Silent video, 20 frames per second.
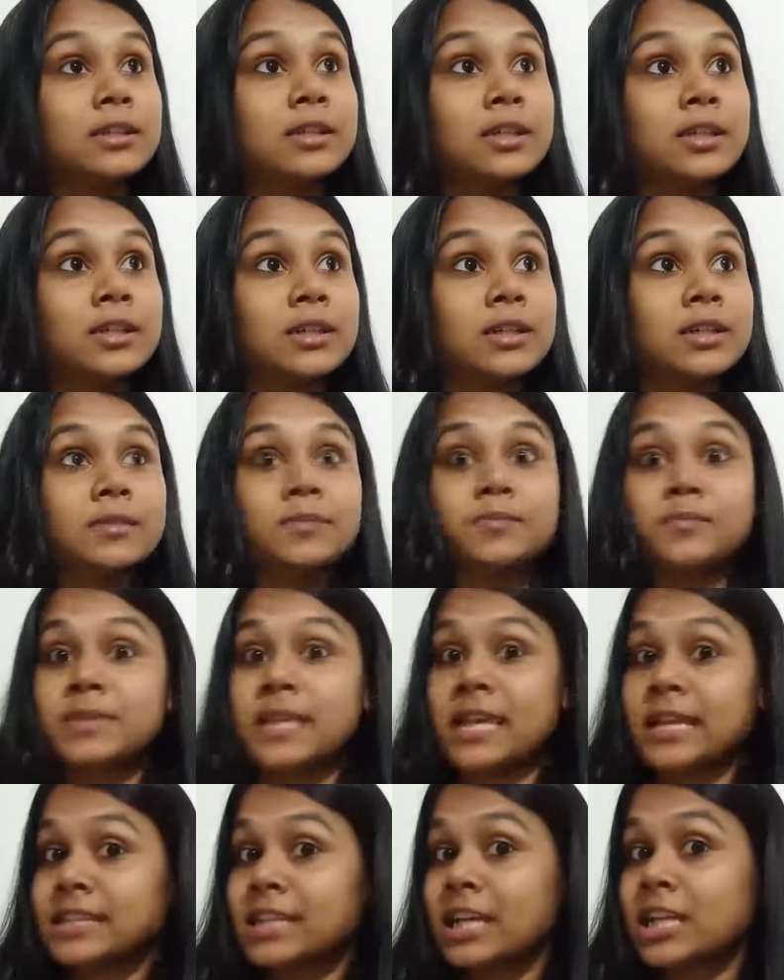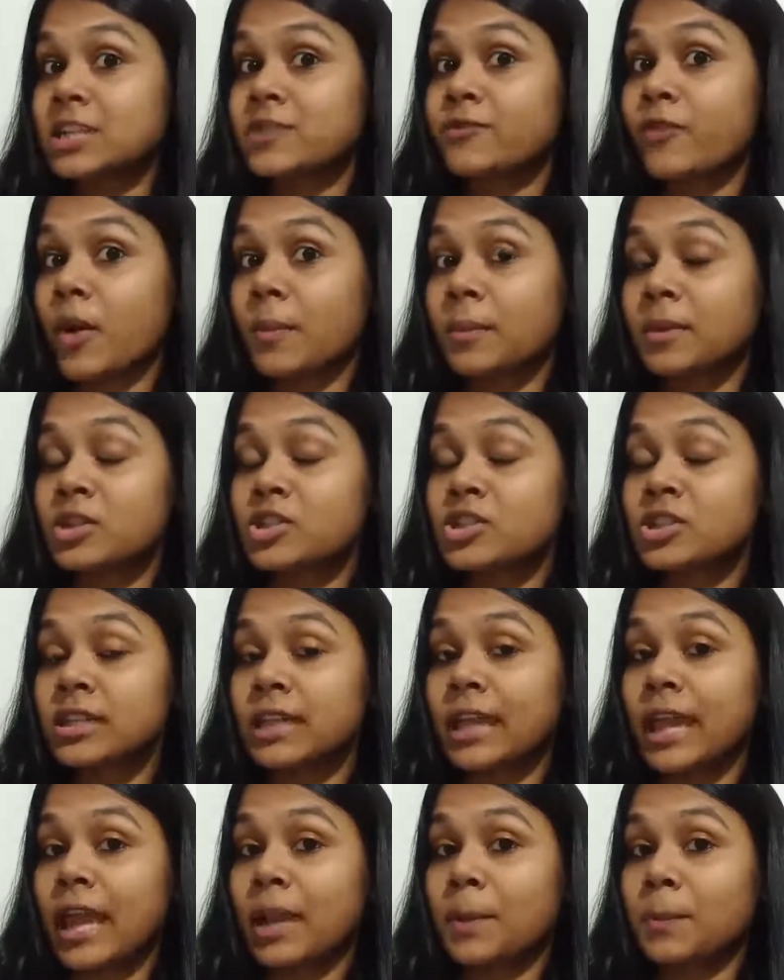the sentence
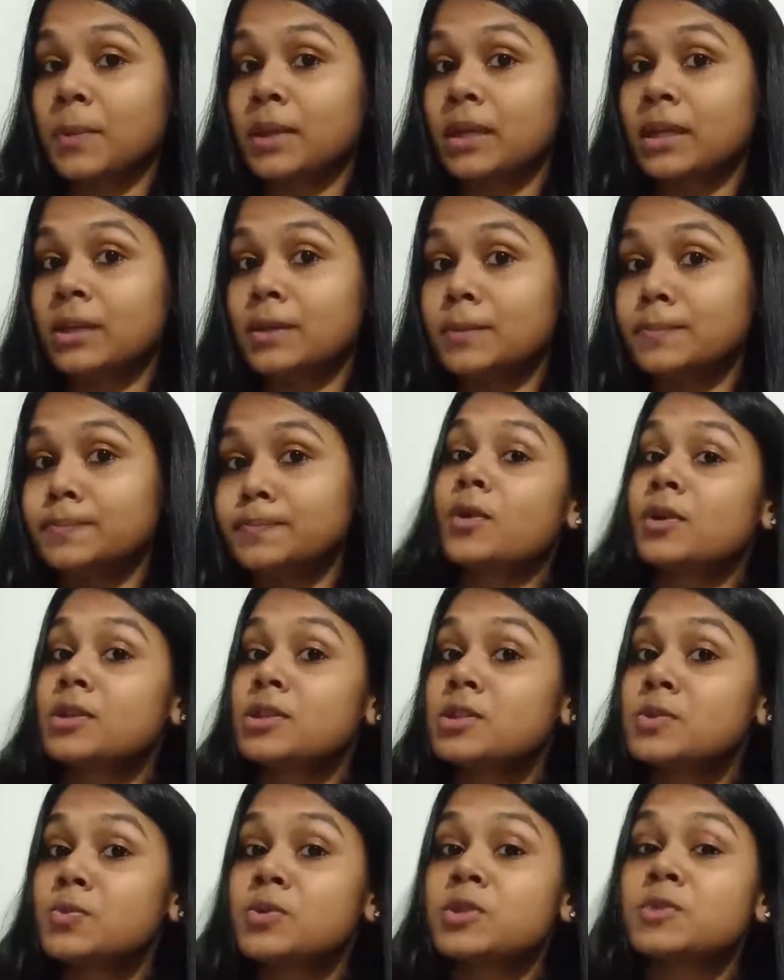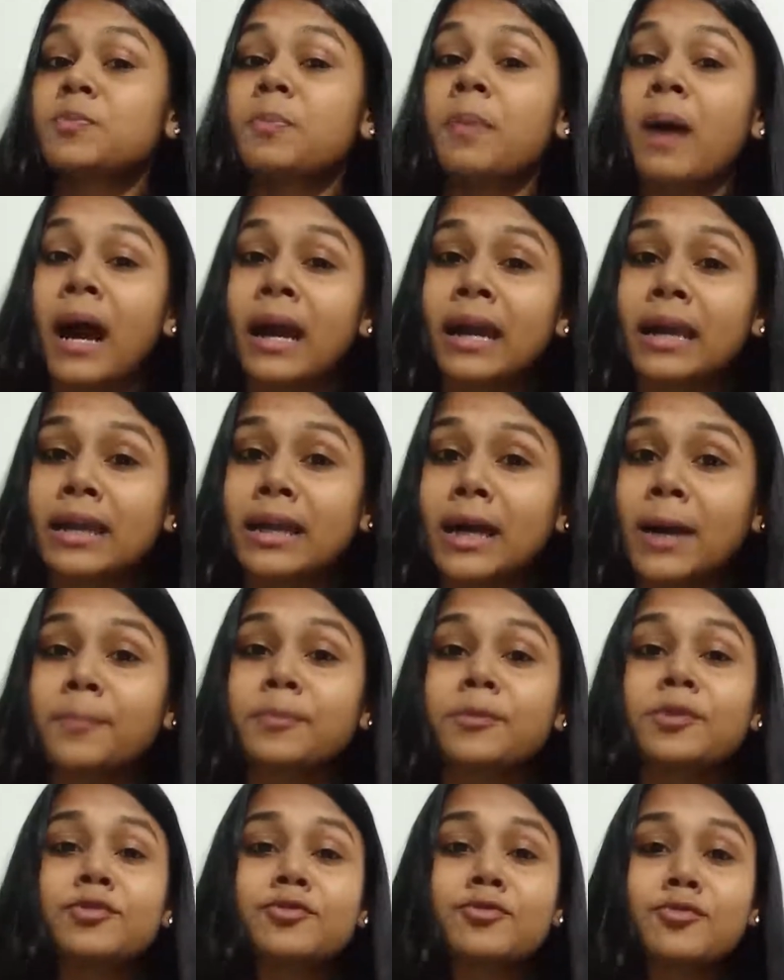formation can be, police was barking
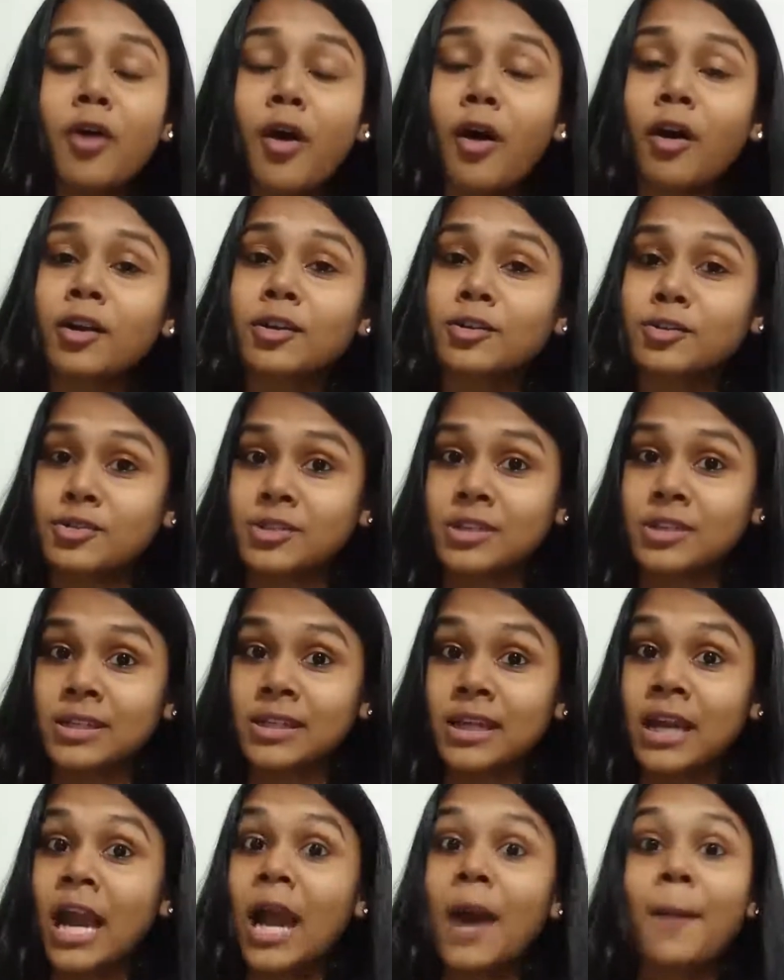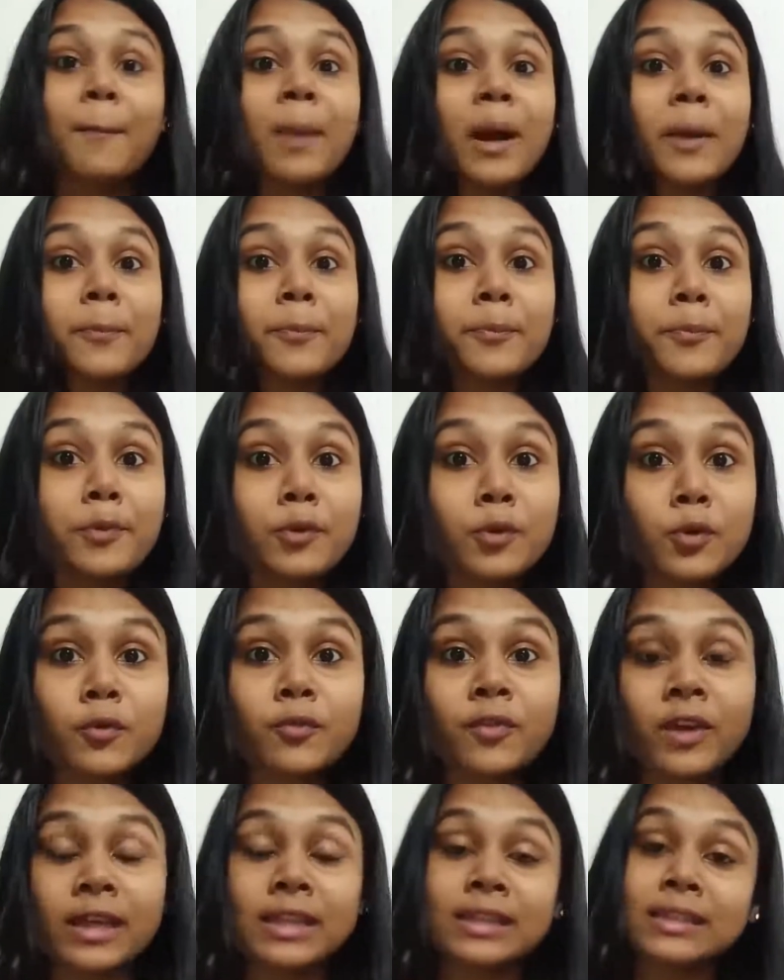up the wrong tree by
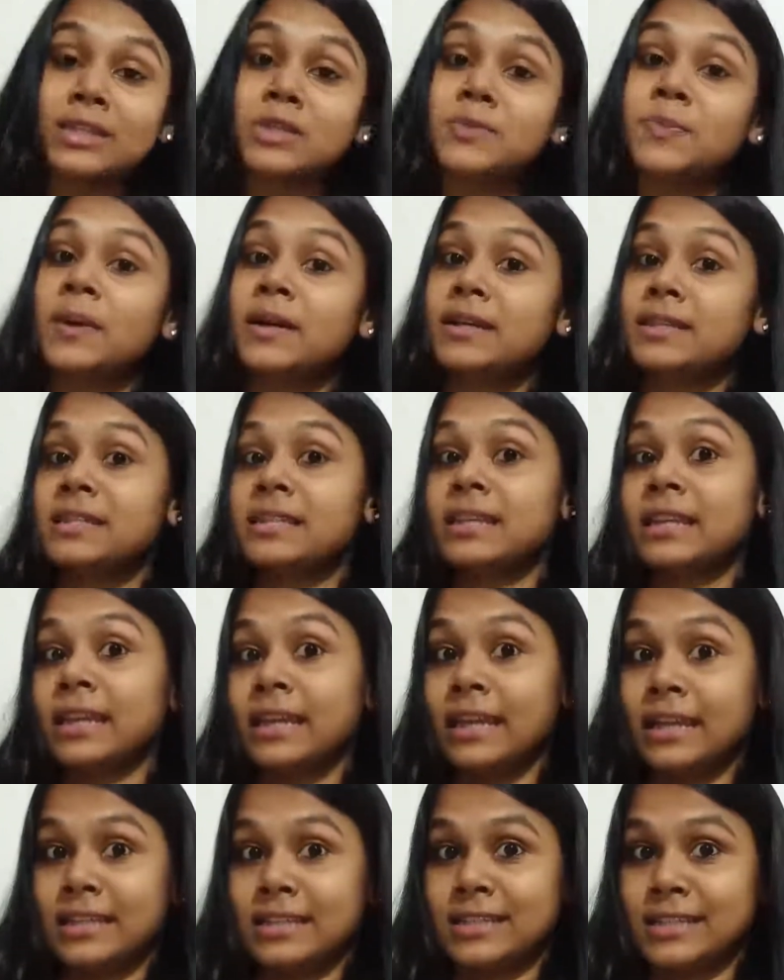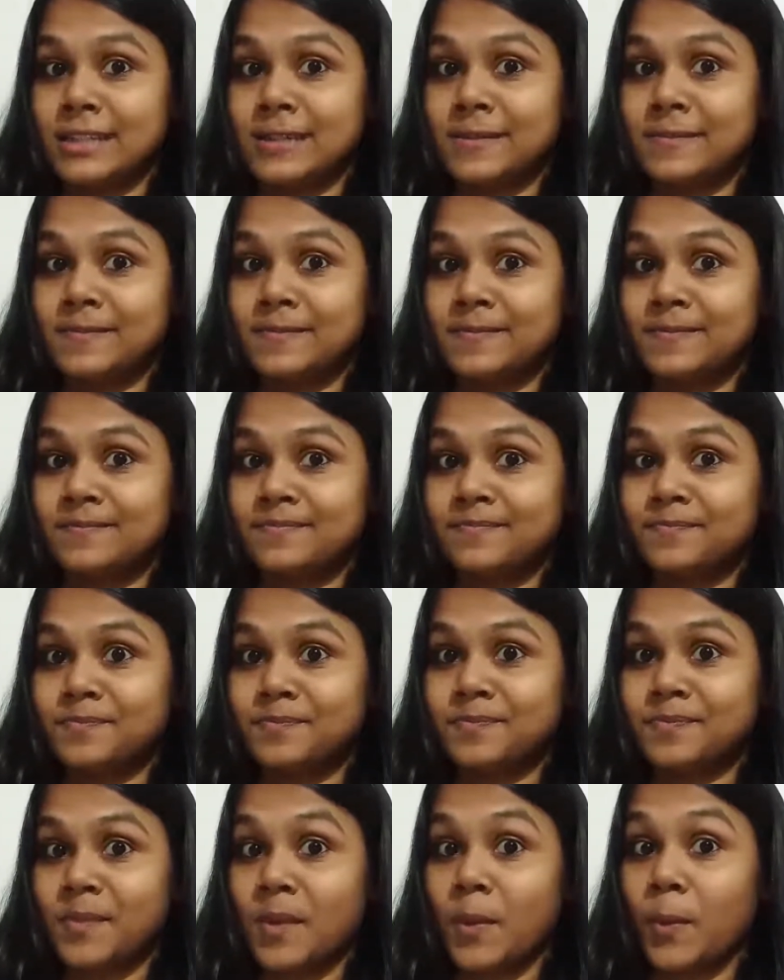proving this person guilty.
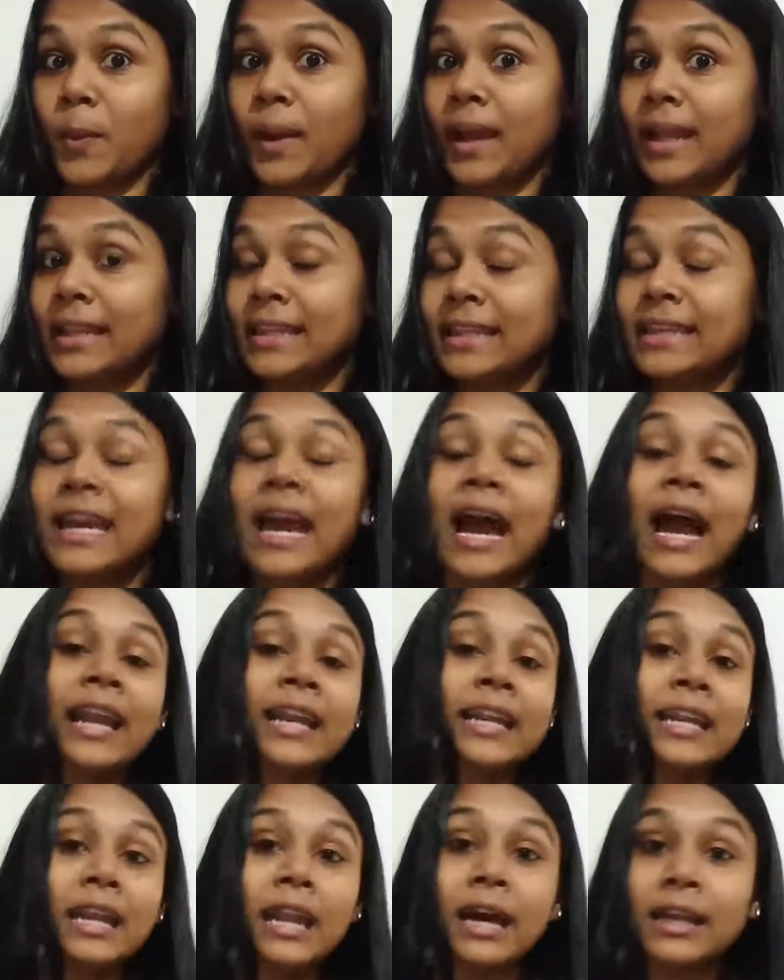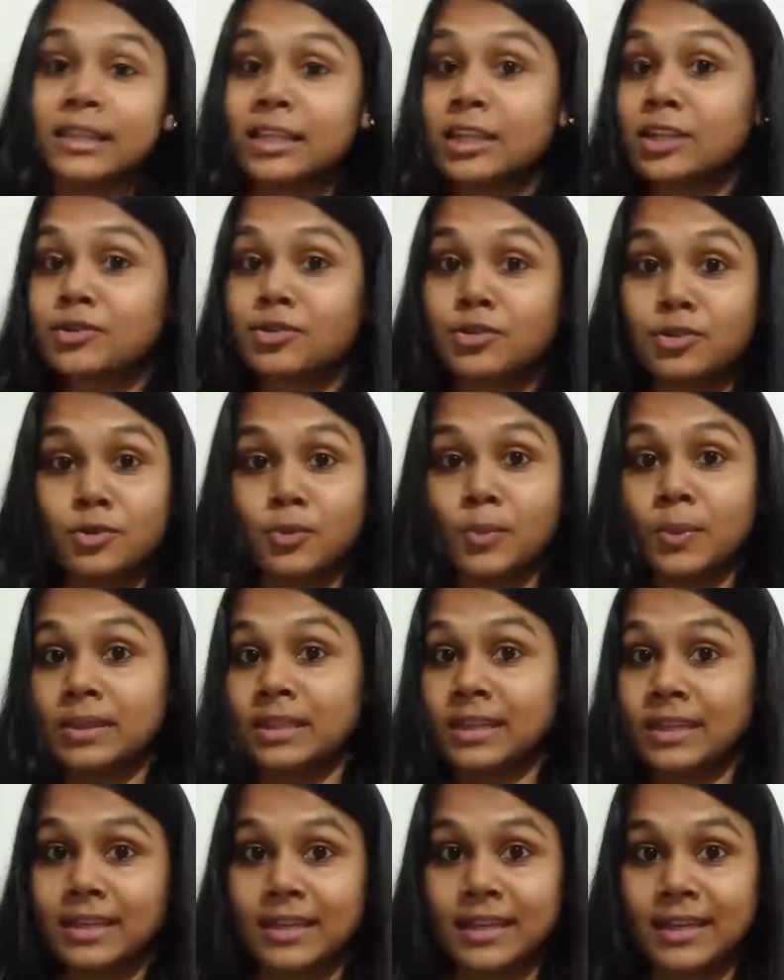Well, he had nothing to do
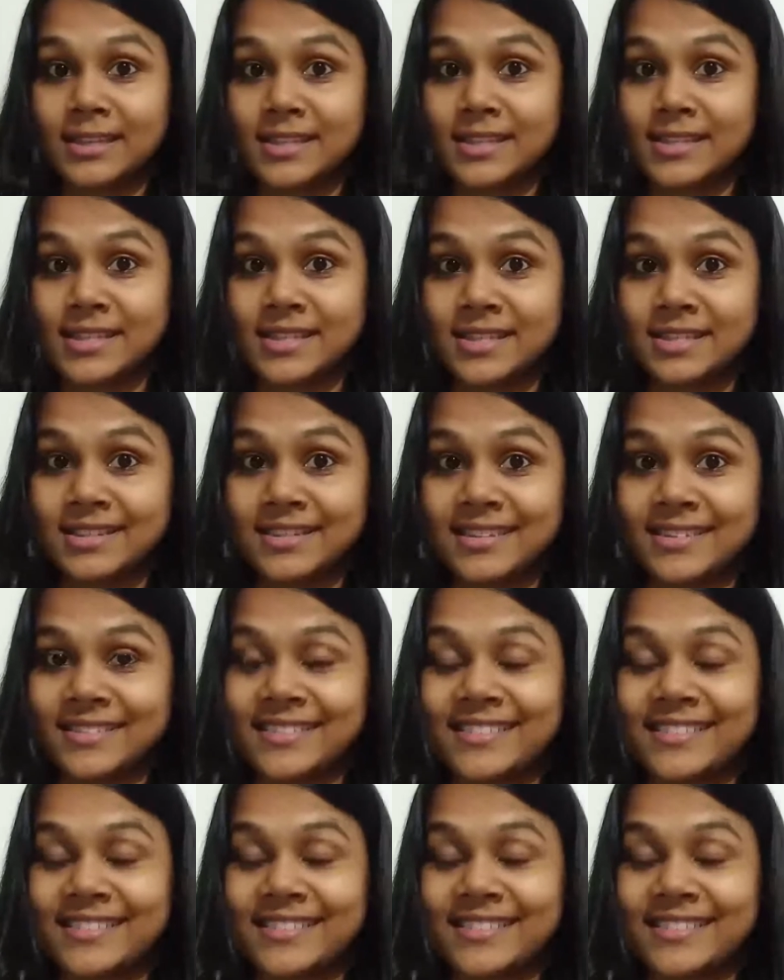with the case.